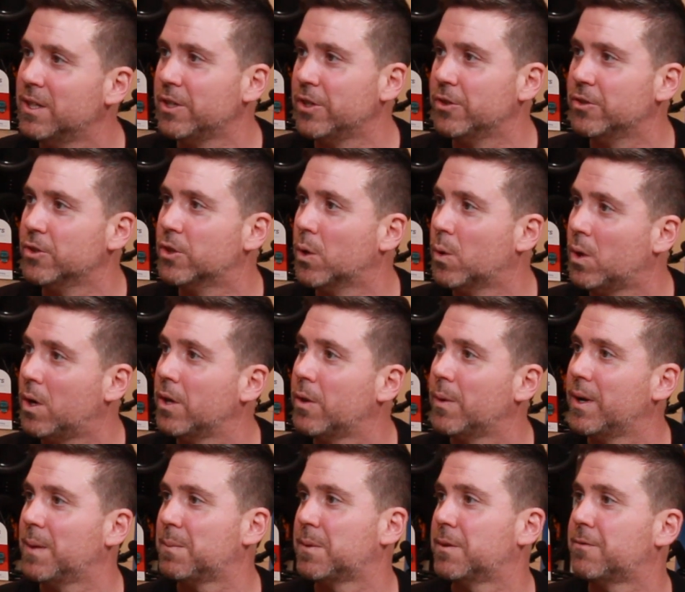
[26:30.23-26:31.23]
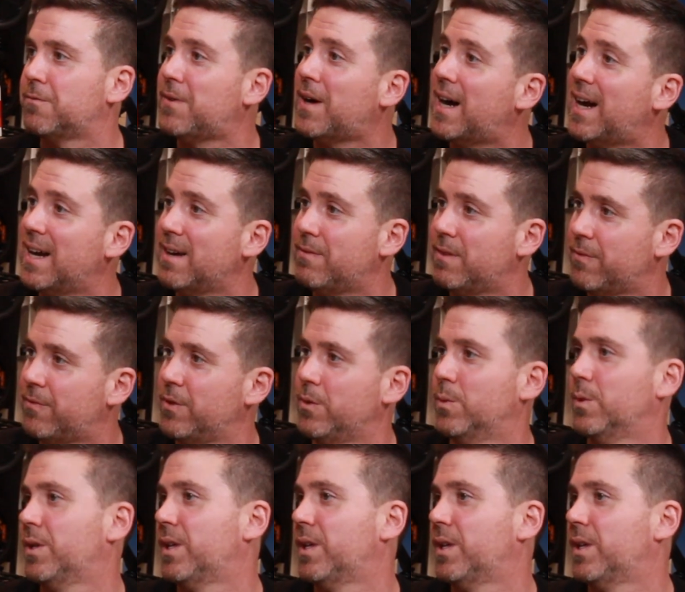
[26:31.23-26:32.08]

You can go all the way up to 5 if you